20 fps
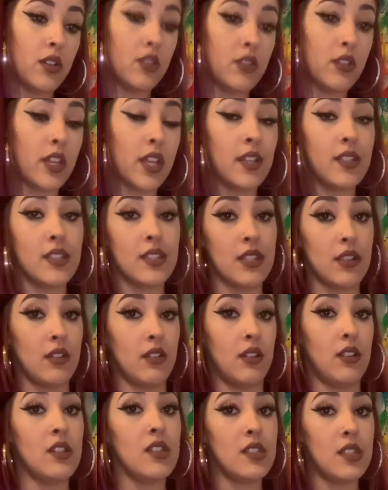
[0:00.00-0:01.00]

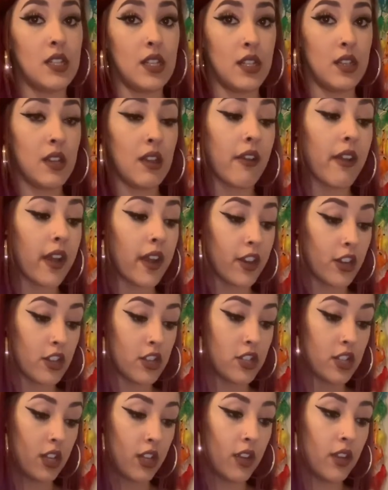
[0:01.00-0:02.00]
Cancerians need their
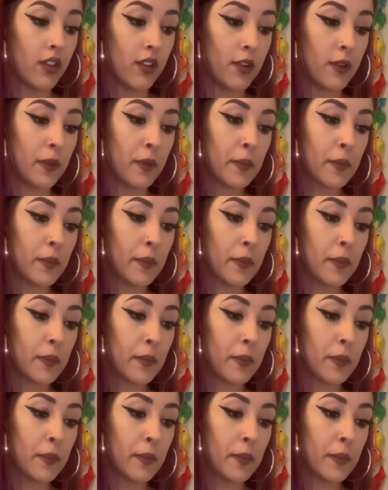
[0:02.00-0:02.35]
energy,